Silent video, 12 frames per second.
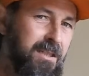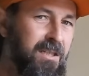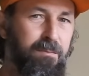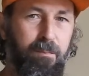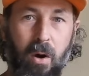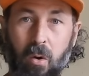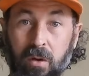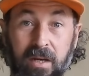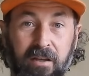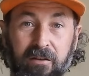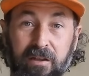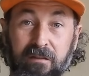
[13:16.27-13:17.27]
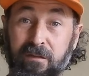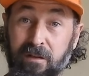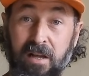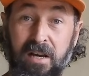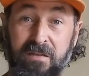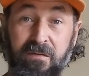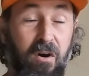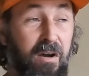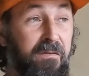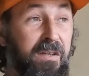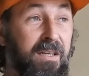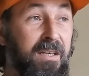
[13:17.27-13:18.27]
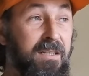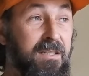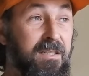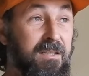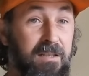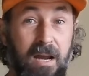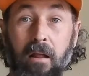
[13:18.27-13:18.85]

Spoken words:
just bulk killing for the last 5 years,